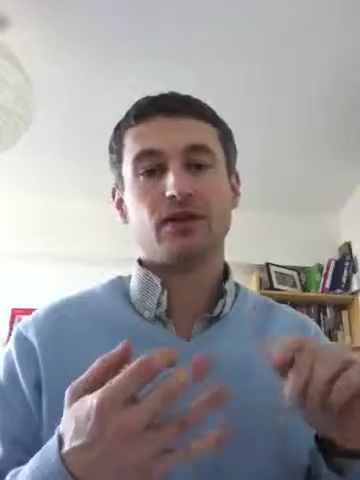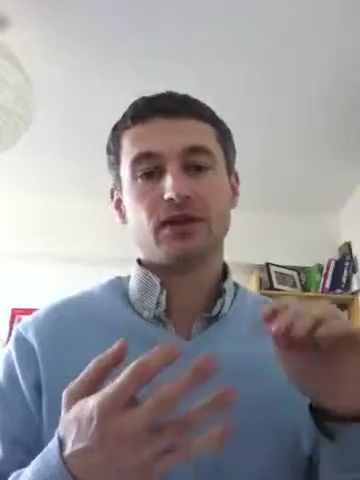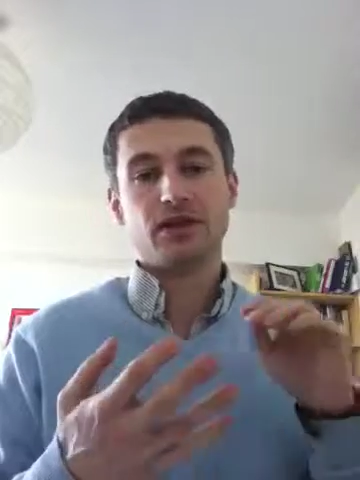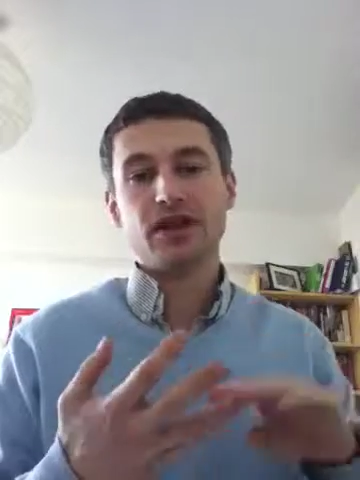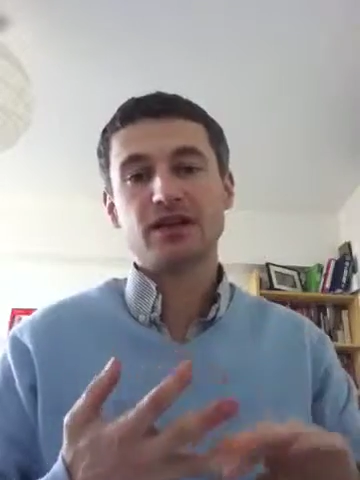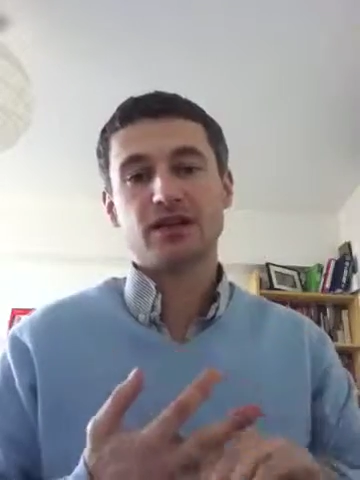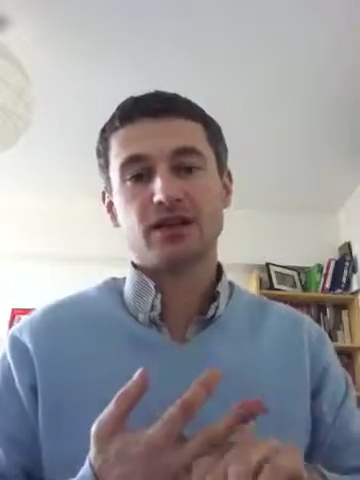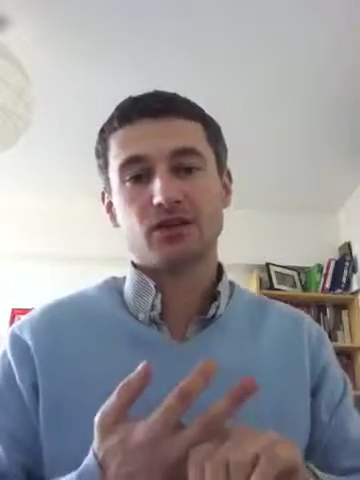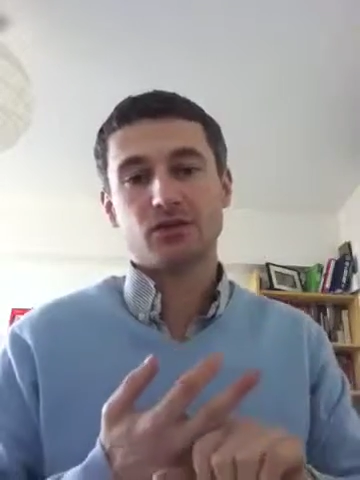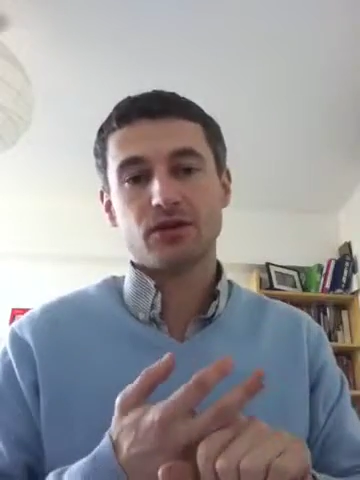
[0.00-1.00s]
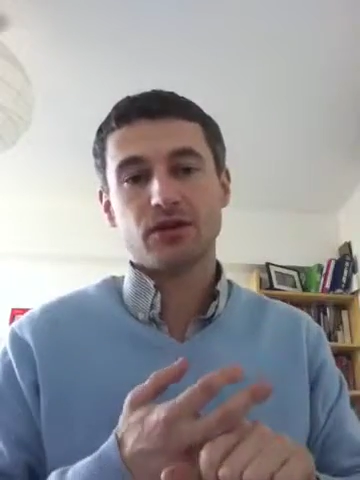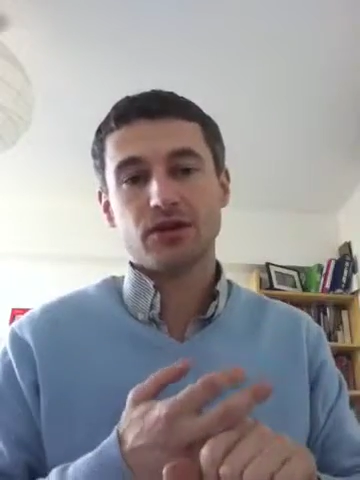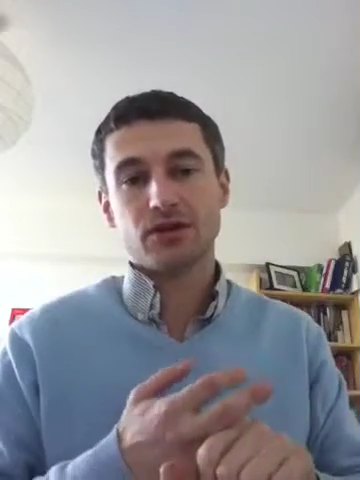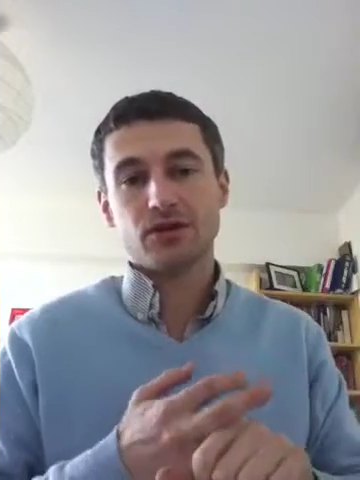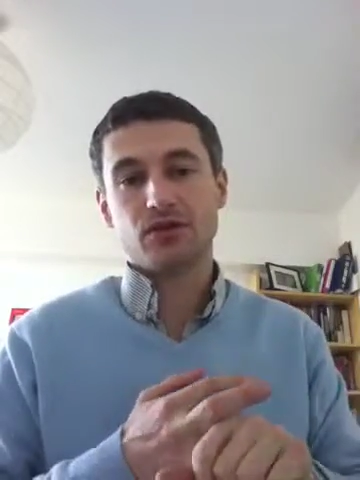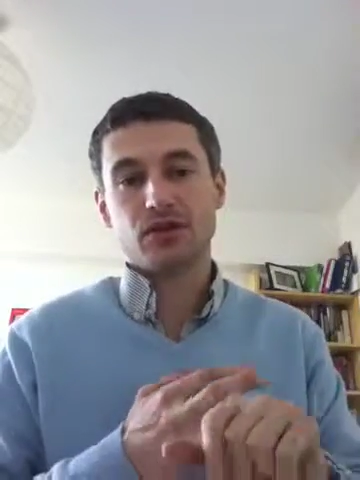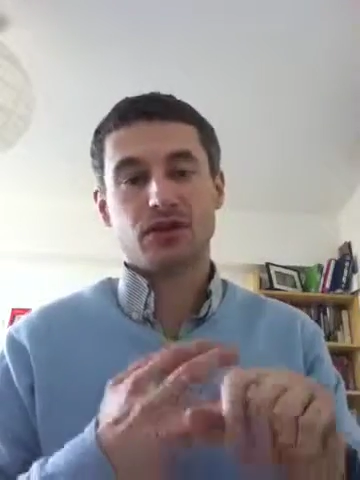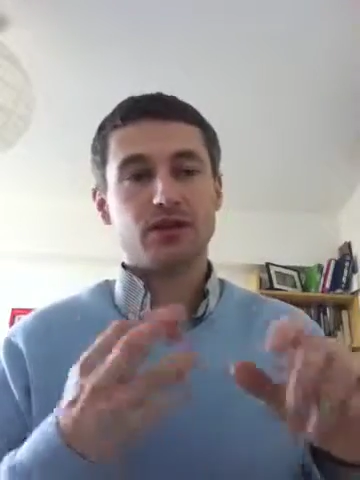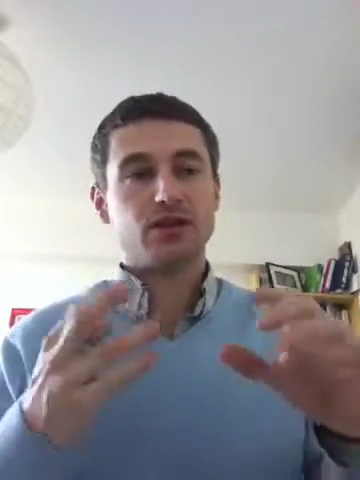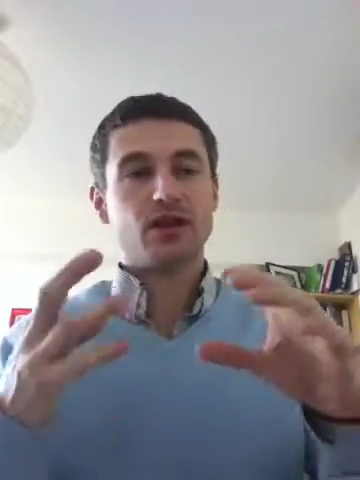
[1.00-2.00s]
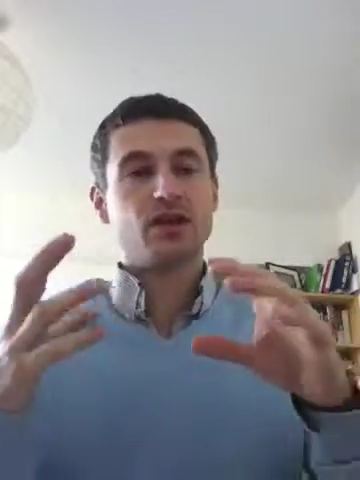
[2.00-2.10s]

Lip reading: The next thing that I want you to do is